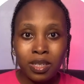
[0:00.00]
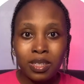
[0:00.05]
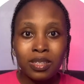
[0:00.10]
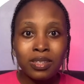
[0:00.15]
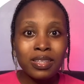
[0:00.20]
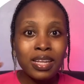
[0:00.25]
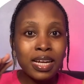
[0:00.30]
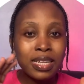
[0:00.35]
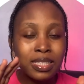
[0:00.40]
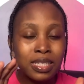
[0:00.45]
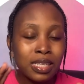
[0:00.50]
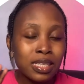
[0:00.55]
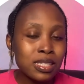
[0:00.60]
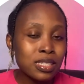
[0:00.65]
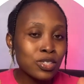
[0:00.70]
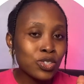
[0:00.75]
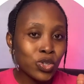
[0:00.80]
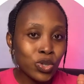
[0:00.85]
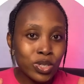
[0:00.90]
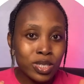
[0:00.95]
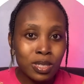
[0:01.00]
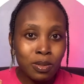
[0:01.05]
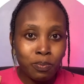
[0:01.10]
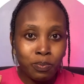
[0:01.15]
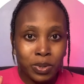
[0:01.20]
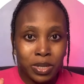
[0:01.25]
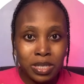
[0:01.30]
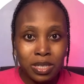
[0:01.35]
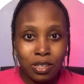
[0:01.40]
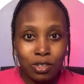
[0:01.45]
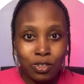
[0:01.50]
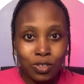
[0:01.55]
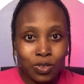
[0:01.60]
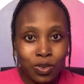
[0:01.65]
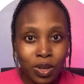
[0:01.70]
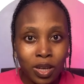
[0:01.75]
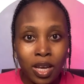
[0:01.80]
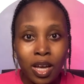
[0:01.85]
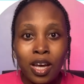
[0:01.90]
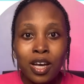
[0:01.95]
That is just the basic
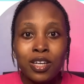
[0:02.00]
trick.